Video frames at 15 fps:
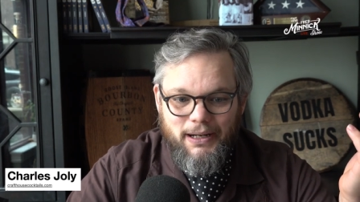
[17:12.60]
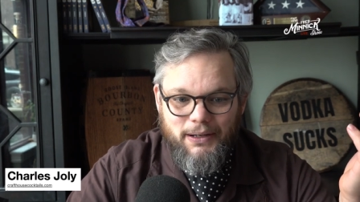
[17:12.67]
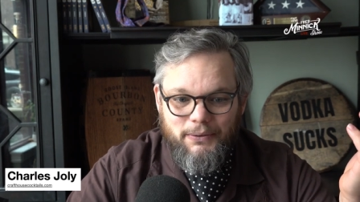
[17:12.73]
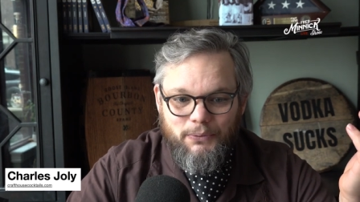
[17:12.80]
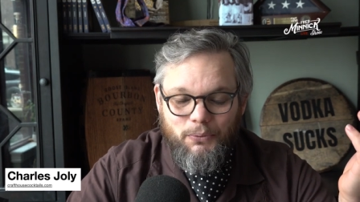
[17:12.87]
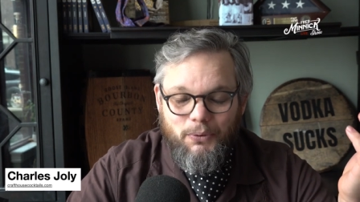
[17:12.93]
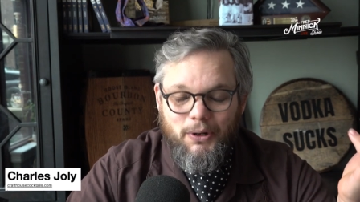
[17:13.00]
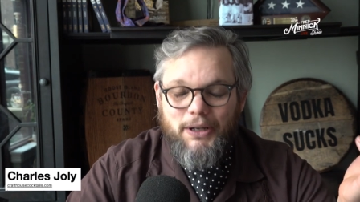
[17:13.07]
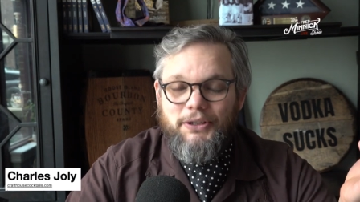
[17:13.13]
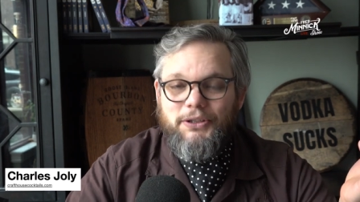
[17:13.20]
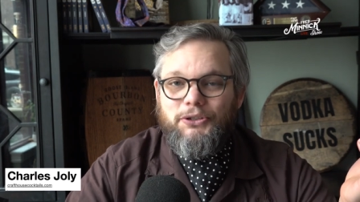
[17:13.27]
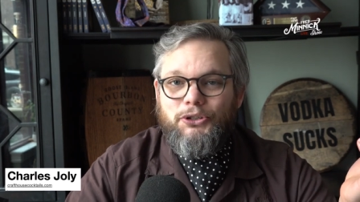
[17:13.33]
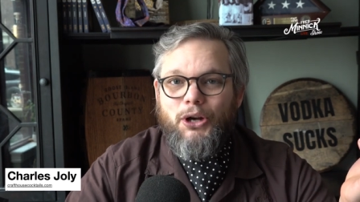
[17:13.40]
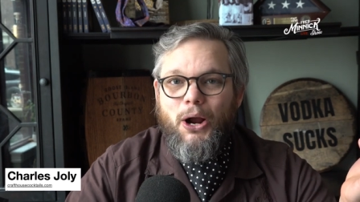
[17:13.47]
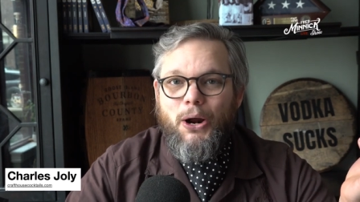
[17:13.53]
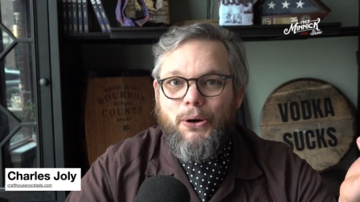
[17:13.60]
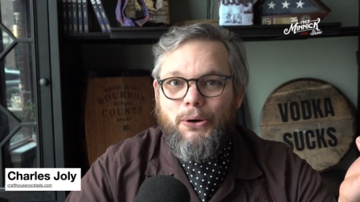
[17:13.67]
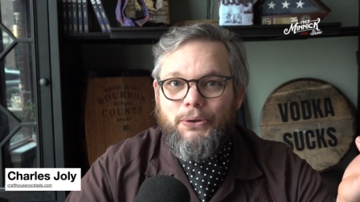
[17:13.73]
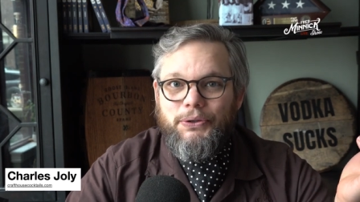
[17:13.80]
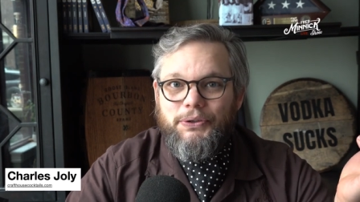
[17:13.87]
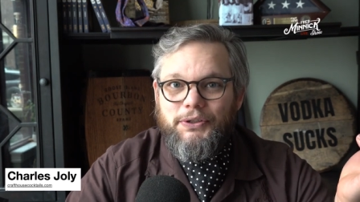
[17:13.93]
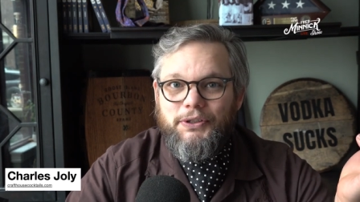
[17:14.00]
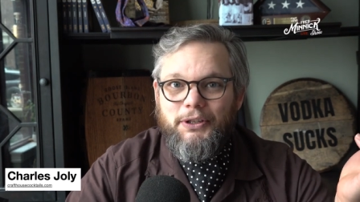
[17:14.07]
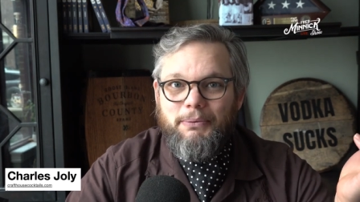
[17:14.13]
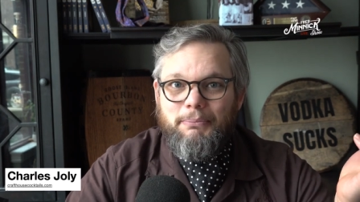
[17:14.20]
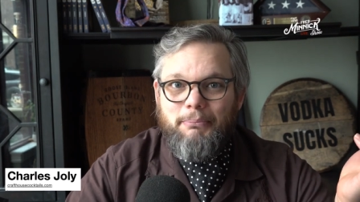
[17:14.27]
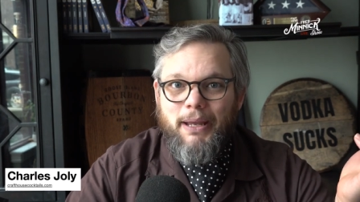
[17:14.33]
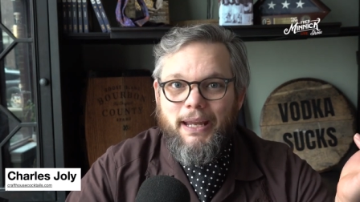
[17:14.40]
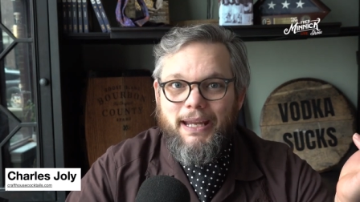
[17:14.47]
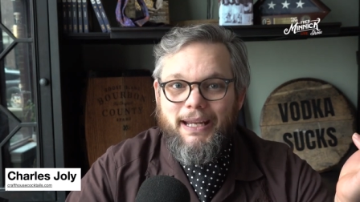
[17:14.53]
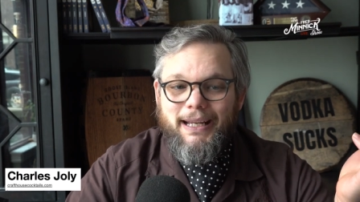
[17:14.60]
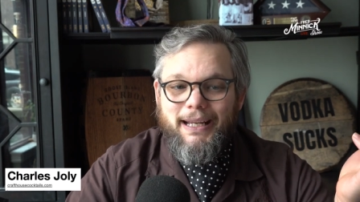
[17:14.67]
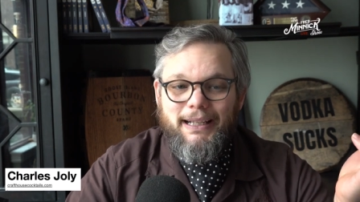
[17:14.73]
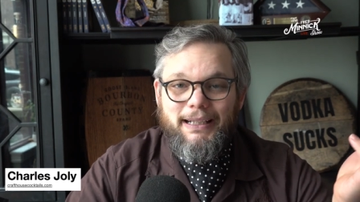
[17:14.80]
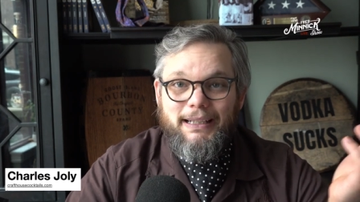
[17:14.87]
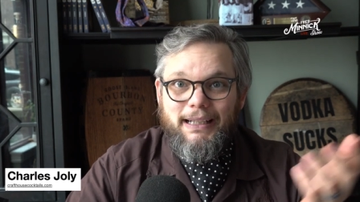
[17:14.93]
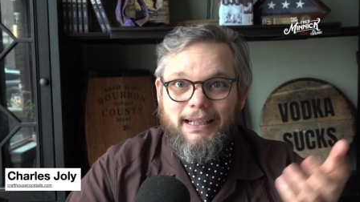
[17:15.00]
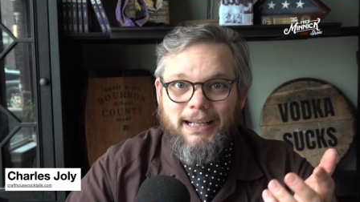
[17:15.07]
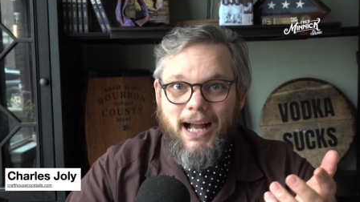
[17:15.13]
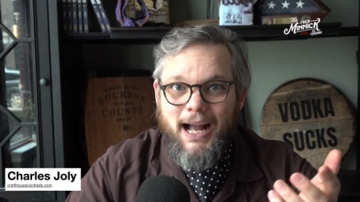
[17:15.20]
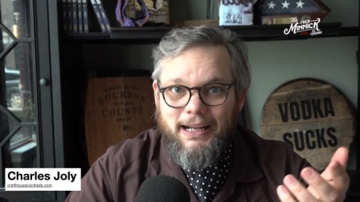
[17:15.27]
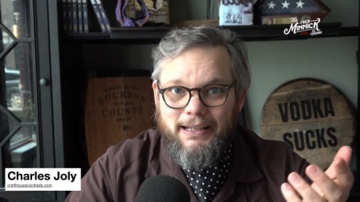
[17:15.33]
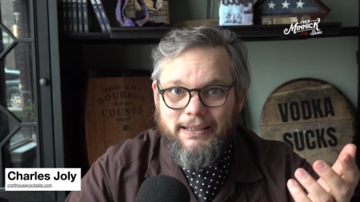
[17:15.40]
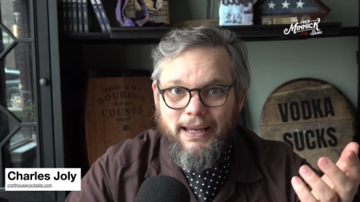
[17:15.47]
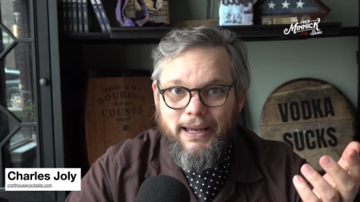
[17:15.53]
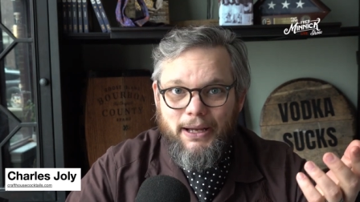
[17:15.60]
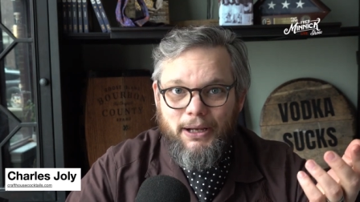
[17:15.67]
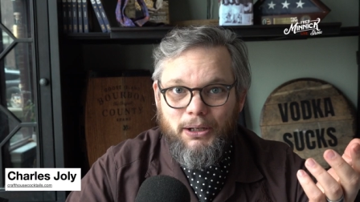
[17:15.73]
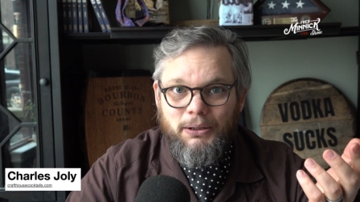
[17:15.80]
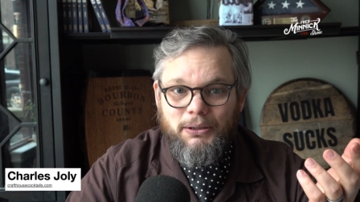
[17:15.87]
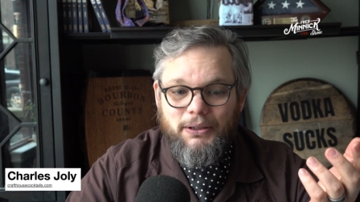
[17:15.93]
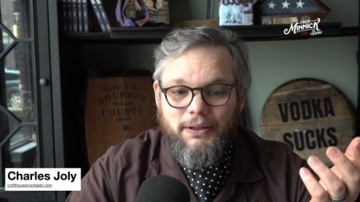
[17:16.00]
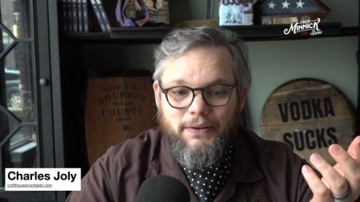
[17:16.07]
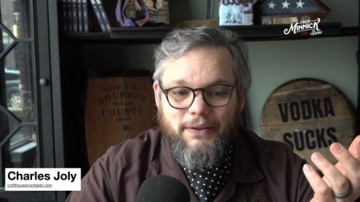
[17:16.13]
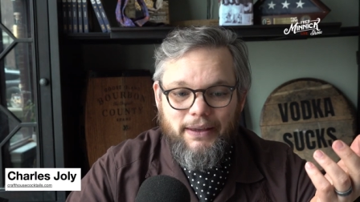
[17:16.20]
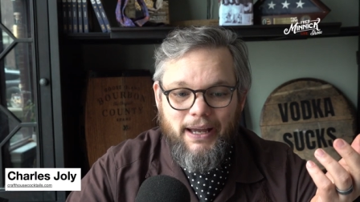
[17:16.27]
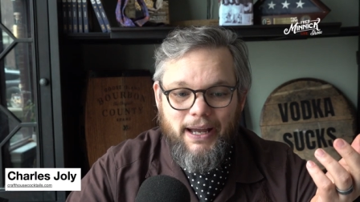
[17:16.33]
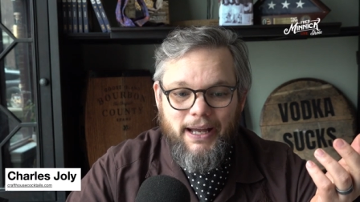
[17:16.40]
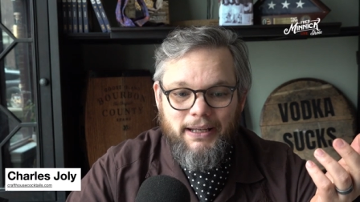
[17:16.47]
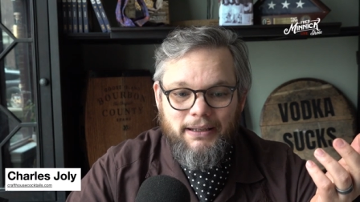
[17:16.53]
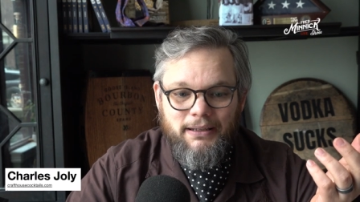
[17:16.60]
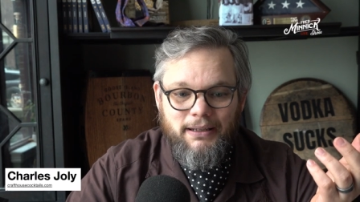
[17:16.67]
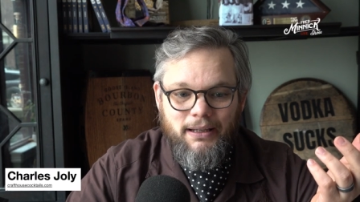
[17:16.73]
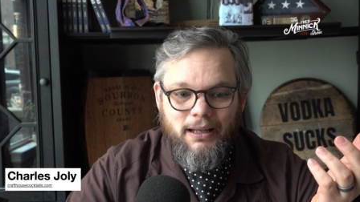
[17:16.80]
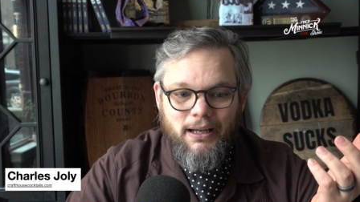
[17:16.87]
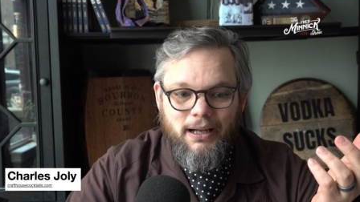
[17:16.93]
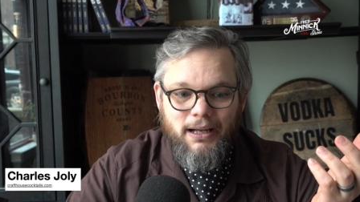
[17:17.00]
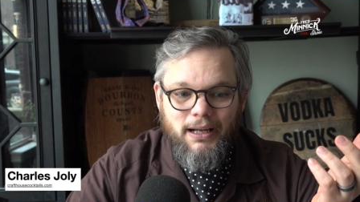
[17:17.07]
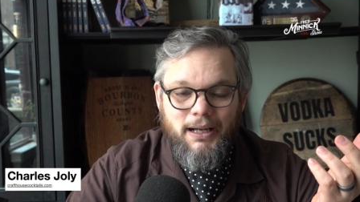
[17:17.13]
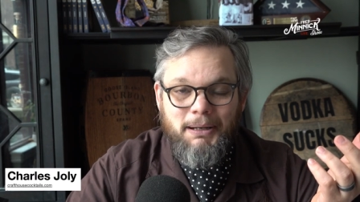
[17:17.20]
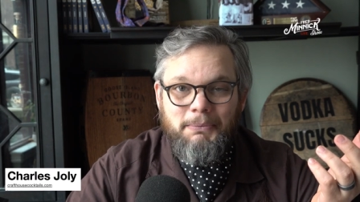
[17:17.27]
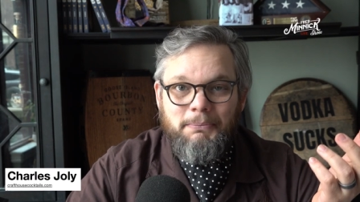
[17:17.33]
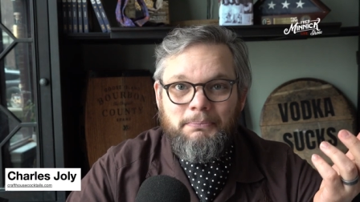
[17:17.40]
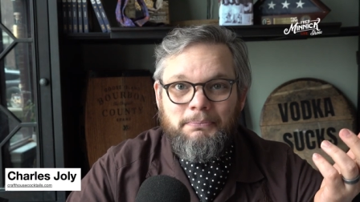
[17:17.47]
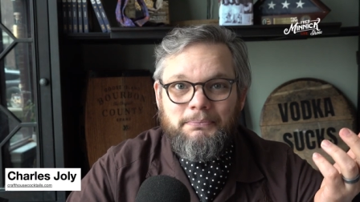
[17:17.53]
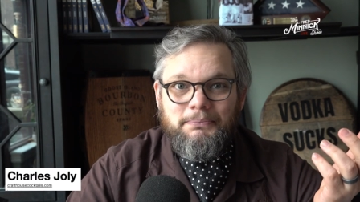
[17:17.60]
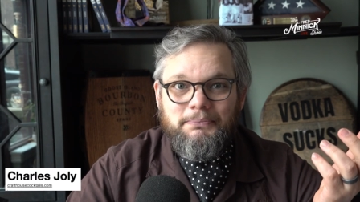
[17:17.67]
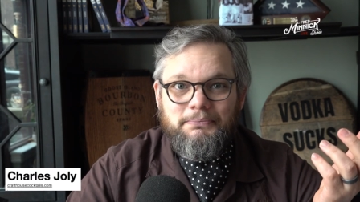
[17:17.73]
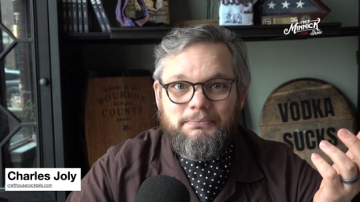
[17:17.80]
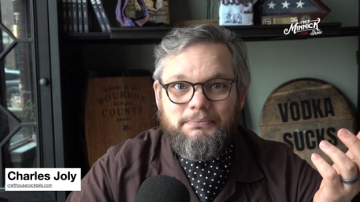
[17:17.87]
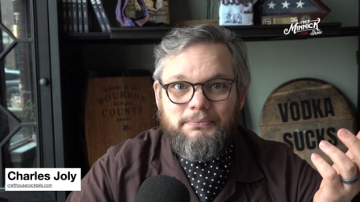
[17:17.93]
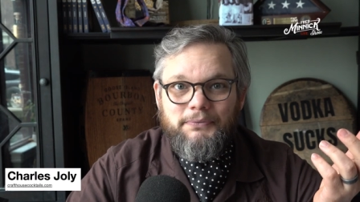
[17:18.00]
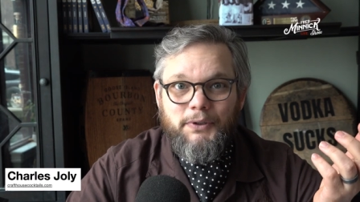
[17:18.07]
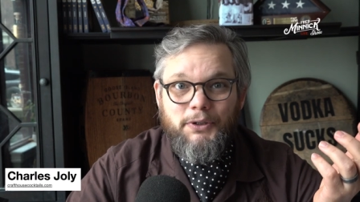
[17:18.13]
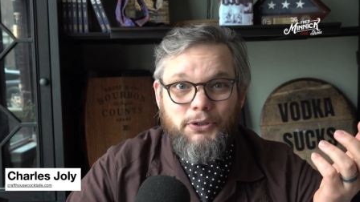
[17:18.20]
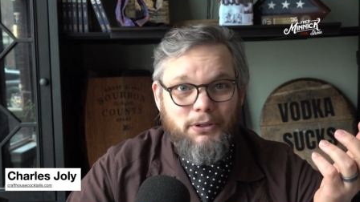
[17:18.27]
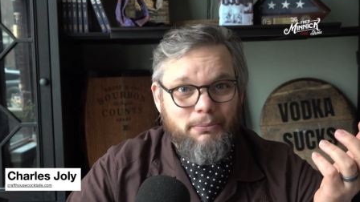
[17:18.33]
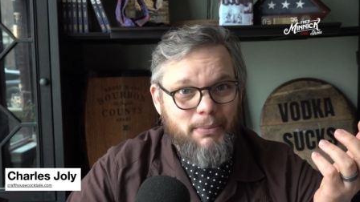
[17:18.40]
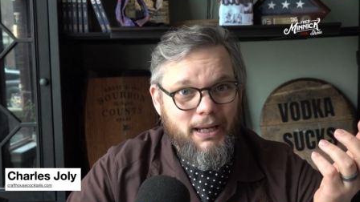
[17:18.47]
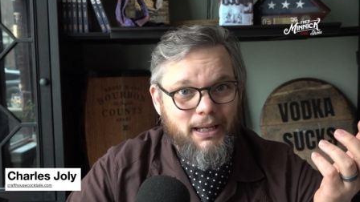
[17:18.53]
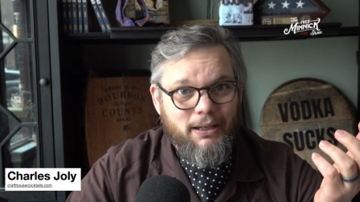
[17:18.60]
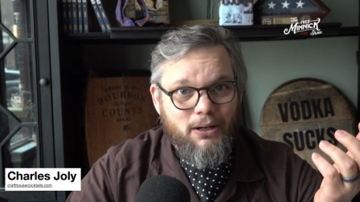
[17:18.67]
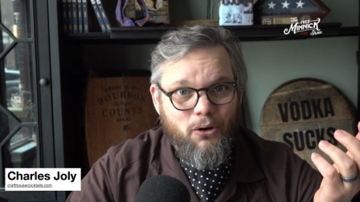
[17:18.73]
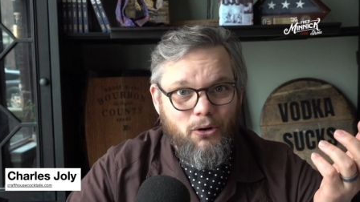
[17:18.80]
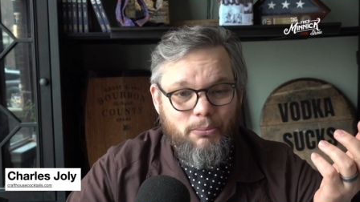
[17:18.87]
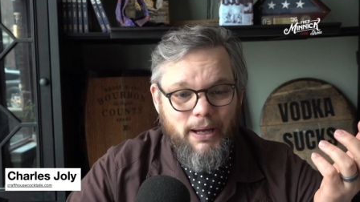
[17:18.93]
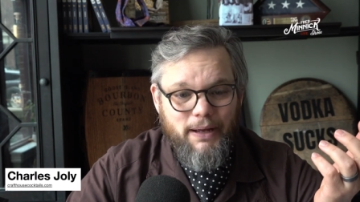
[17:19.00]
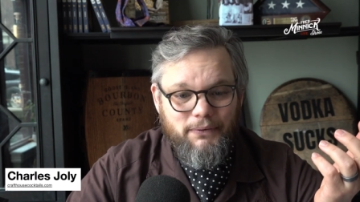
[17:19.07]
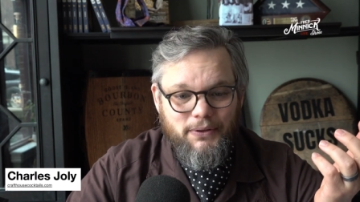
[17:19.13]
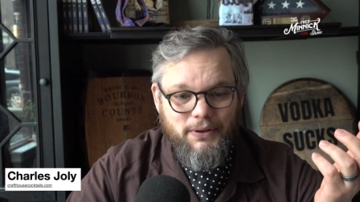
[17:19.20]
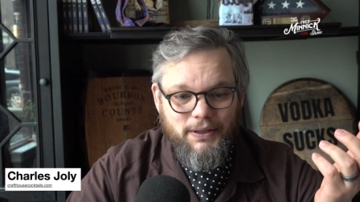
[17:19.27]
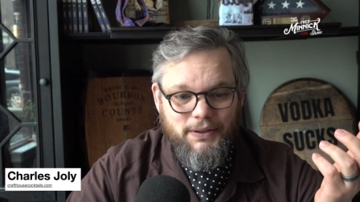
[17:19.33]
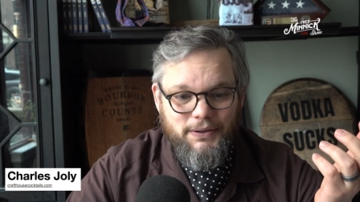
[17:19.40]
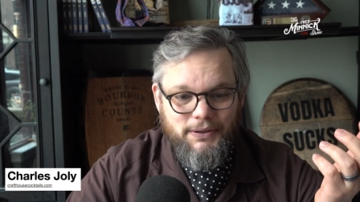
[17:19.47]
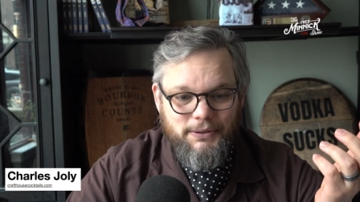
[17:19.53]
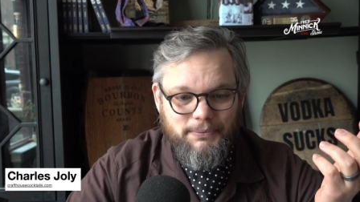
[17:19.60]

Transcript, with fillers: watch Charles make a cocktail that... you should make it home after this.